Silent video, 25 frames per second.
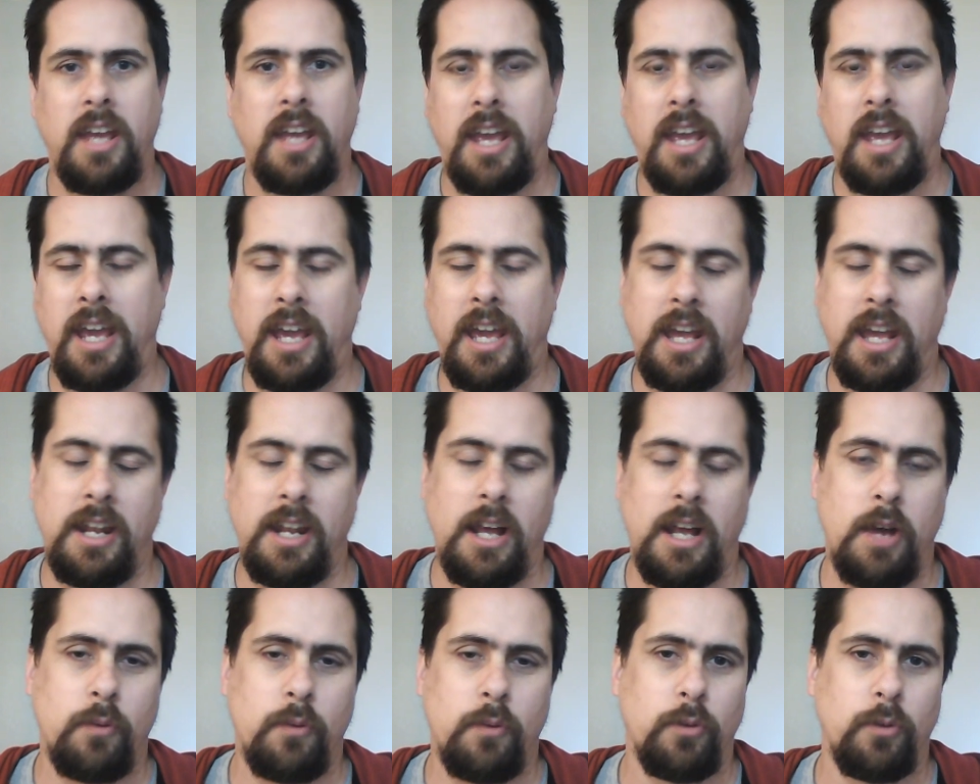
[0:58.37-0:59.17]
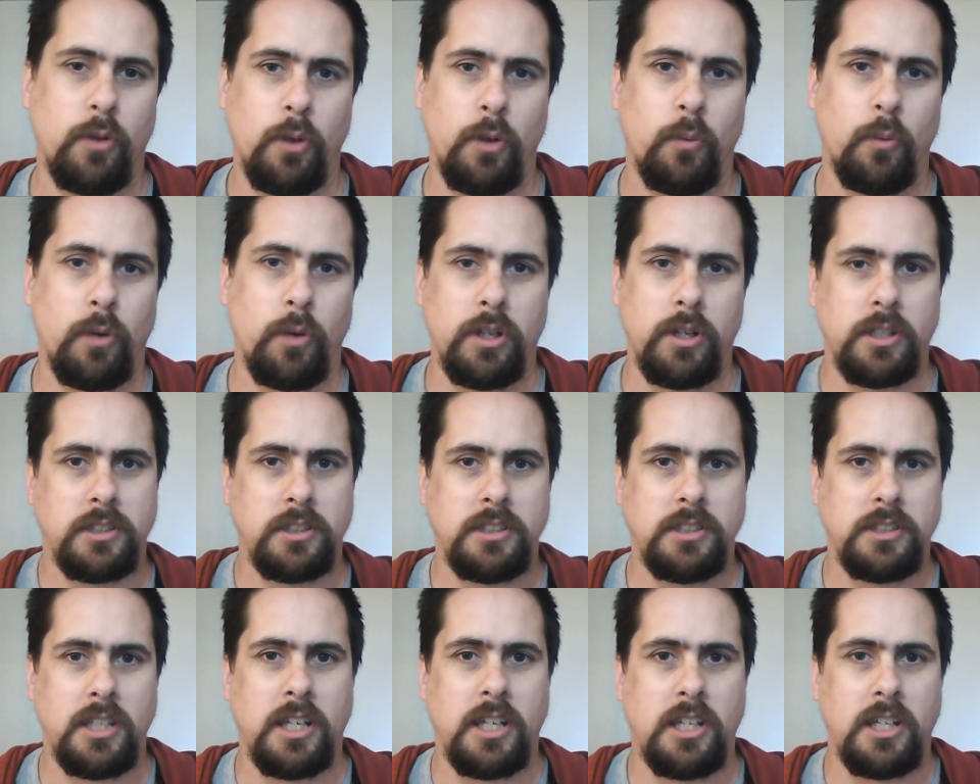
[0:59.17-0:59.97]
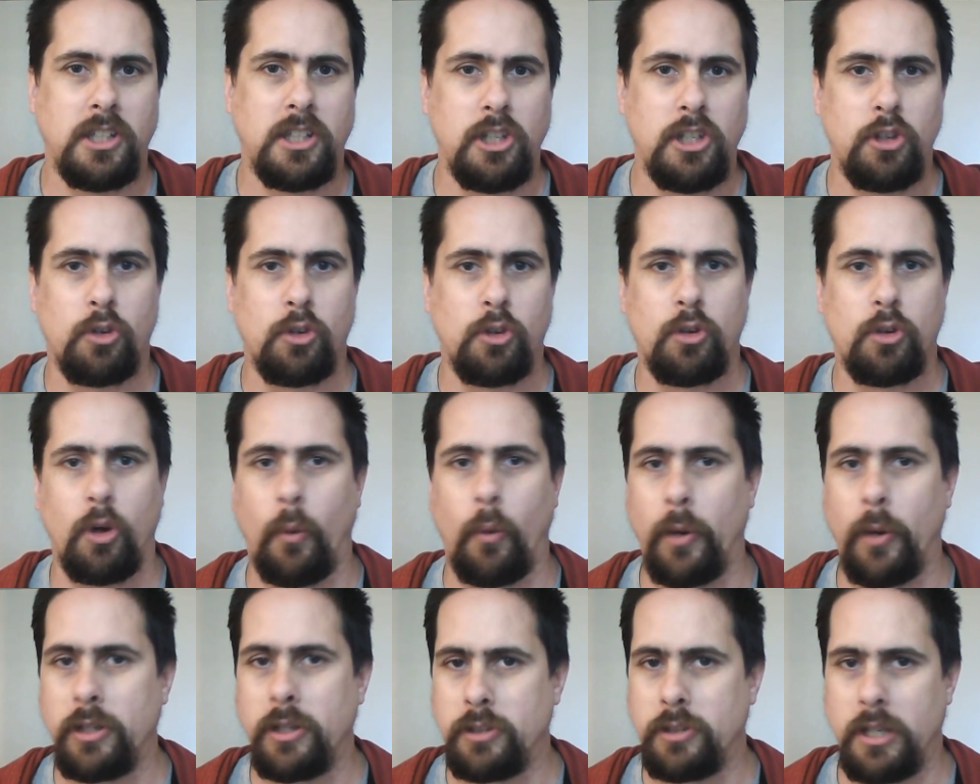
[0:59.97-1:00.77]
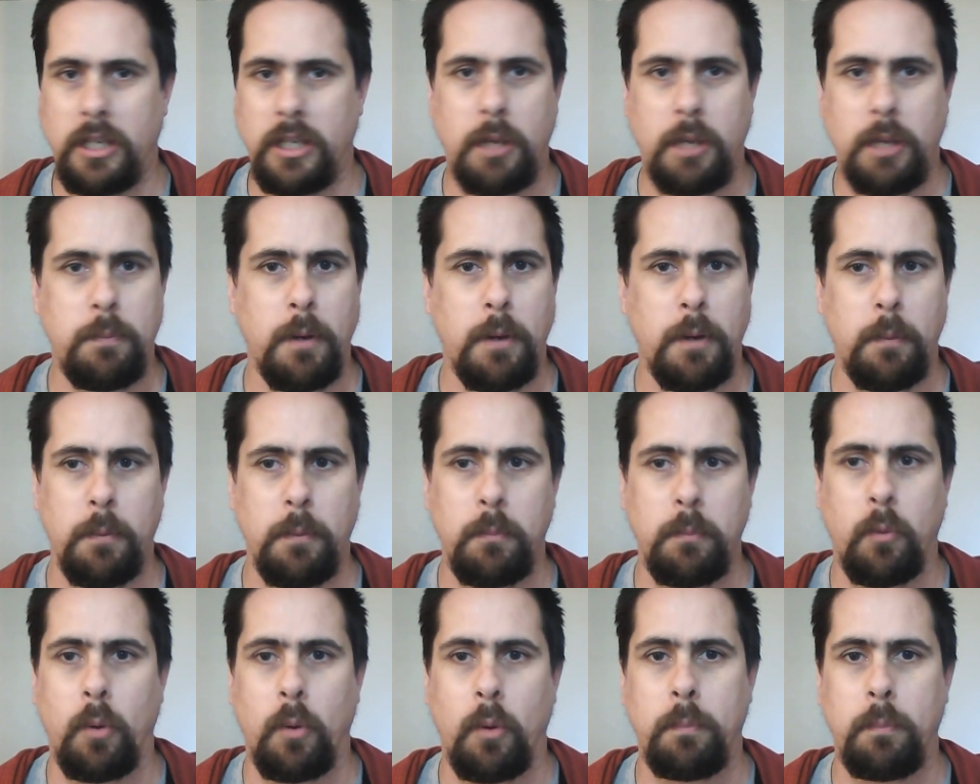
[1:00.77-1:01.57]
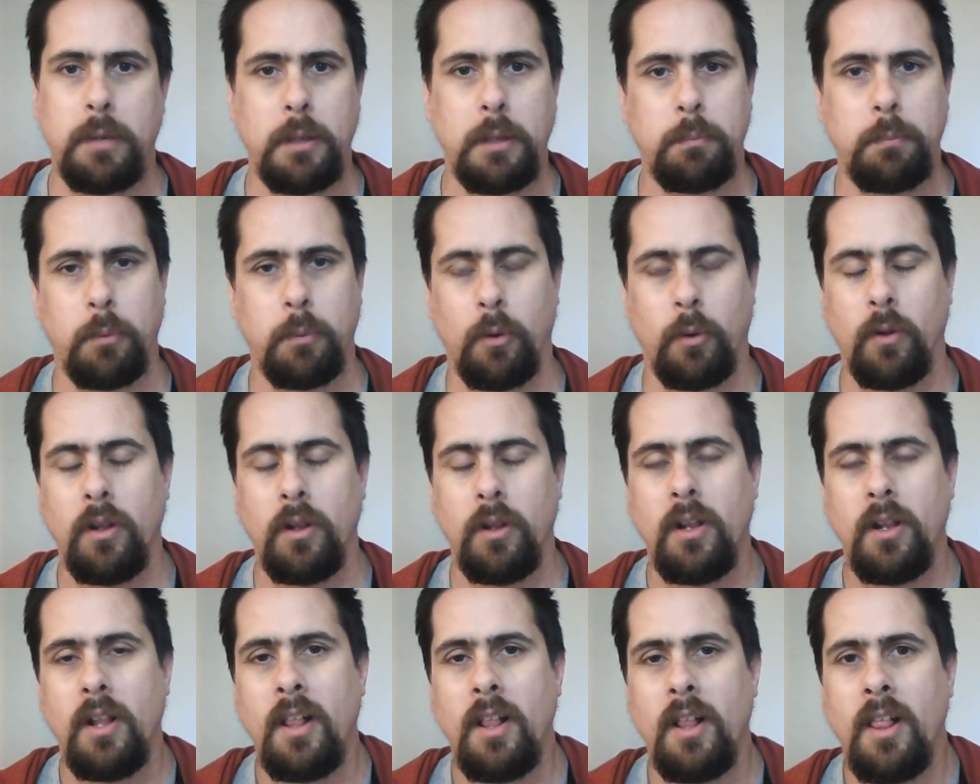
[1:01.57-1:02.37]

and I really want to see it continue growing, so I keep helping more people.